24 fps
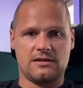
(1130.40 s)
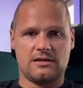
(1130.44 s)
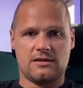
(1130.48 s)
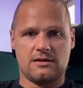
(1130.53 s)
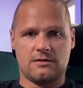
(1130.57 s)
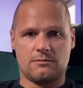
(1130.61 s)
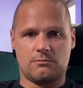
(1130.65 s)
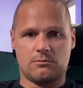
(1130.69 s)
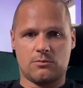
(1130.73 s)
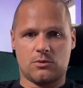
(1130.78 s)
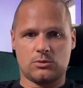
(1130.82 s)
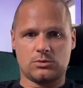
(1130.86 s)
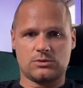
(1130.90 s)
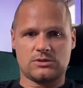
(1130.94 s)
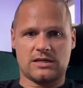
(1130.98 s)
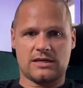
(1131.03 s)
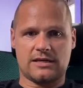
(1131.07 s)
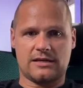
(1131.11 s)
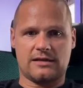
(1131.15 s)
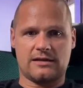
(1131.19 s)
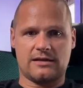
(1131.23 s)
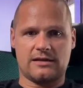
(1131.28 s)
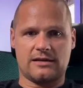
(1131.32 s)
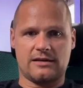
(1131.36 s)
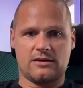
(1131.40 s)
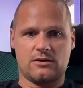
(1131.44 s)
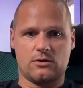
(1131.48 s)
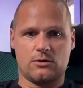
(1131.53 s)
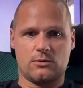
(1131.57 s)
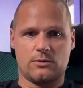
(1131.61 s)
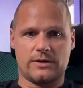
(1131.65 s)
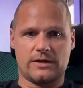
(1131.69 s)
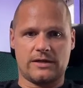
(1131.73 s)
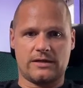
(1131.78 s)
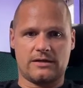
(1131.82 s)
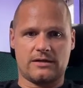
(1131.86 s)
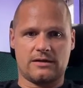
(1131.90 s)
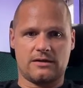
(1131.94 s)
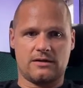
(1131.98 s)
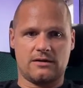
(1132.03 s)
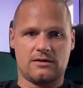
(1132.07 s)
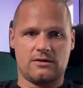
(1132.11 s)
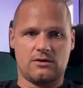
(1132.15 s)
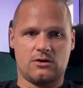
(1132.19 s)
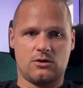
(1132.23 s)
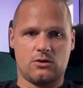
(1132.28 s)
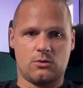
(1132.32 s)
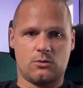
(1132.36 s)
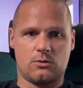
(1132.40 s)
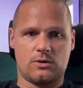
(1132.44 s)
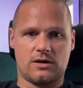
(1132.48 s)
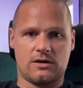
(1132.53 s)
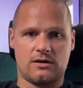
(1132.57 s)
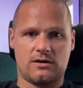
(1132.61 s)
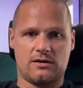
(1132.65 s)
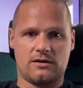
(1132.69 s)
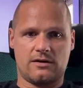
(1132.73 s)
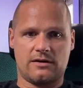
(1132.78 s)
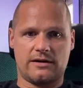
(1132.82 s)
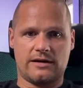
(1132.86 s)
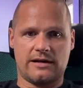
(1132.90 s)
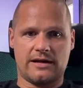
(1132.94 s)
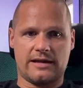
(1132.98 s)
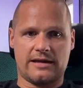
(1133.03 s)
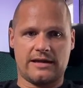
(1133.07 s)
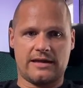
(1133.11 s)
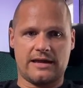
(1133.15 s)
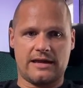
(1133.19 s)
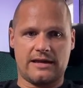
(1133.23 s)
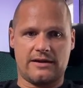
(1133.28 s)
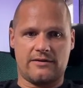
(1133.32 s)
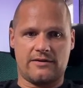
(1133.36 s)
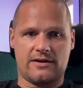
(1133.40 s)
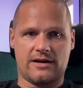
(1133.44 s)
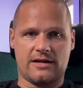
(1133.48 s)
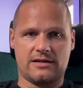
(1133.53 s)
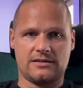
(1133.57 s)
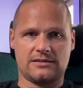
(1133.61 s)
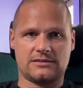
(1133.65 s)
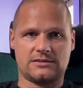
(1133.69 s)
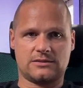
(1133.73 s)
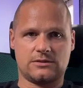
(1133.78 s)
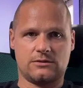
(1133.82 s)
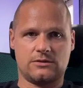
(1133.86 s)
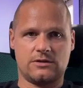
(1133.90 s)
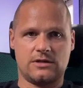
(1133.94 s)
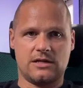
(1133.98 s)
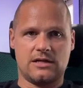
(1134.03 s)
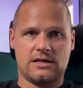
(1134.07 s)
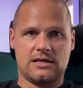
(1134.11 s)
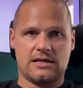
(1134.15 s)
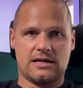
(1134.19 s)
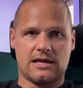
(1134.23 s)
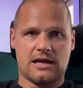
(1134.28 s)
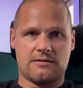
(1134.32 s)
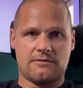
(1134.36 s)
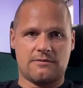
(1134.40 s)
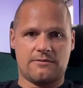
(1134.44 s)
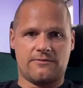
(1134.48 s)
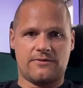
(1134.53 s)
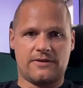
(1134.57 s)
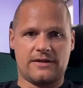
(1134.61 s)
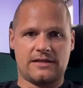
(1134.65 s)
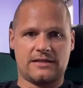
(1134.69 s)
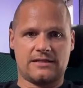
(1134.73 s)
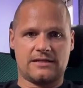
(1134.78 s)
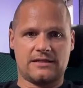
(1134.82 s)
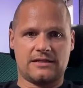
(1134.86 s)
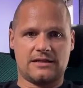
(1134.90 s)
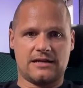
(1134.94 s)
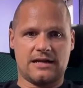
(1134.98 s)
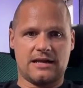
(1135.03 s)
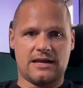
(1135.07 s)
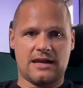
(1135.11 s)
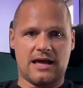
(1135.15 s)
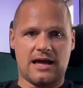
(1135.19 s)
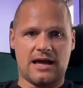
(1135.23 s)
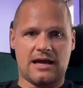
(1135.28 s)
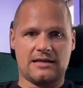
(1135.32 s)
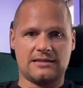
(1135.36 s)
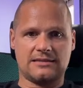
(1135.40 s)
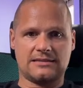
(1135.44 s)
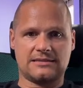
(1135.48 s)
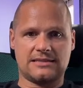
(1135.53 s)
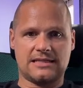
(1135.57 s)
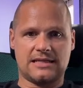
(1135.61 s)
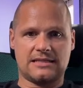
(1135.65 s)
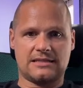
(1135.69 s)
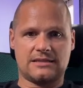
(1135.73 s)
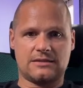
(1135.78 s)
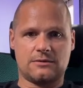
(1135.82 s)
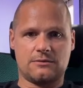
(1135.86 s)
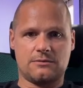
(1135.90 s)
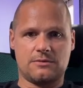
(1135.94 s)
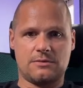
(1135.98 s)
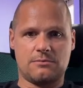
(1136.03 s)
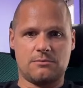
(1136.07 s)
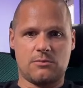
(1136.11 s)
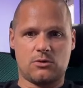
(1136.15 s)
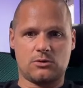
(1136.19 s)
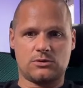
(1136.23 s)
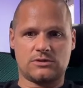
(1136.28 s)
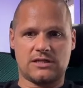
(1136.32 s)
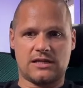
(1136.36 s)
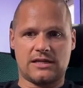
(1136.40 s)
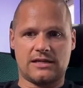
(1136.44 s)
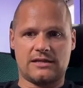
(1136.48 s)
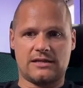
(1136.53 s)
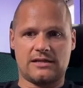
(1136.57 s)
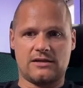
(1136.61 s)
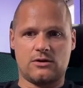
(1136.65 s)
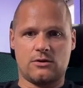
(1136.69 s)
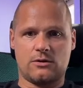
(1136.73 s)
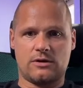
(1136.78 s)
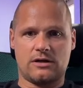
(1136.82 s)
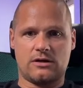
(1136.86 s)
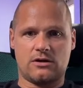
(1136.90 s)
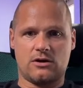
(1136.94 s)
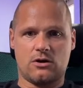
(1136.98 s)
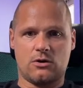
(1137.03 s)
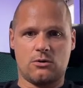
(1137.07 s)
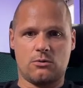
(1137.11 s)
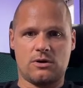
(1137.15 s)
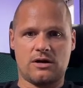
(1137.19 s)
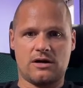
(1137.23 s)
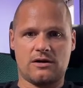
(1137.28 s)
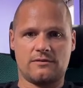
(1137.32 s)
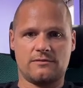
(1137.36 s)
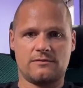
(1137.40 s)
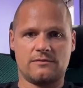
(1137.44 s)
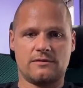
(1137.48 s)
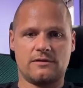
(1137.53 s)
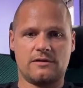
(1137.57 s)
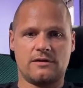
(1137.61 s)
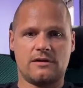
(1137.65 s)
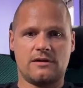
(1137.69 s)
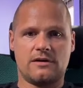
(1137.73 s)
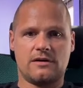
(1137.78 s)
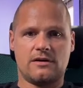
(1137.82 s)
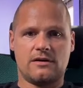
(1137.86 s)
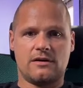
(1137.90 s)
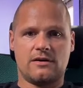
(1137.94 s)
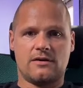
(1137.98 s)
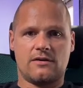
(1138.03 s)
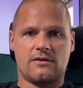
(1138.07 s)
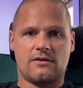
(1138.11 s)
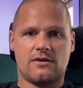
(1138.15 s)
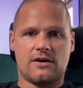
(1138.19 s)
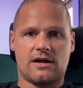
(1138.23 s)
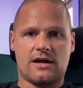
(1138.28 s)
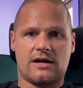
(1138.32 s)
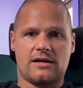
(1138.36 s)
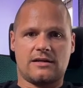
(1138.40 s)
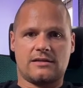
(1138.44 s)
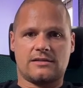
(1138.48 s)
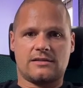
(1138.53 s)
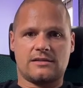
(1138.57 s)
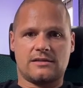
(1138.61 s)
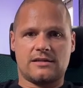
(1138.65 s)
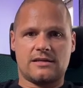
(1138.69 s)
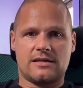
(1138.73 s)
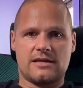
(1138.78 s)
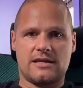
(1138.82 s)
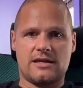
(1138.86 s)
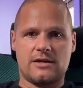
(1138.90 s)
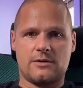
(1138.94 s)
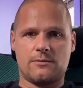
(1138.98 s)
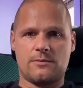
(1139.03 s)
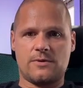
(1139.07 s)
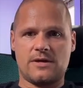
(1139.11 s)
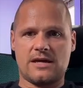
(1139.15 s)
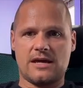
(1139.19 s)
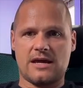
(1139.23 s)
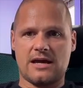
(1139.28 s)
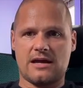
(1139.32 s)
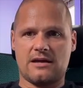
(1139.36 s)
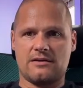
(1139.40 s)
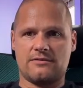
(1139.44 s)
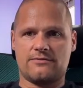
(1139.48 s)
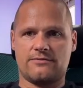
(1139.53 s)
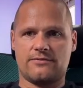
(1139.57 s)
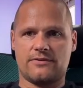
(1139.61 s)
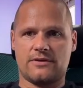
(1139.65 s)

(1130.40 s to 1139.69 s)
Most likely going lower again, right? So everything aligns that we most likely going lower, right? Here we have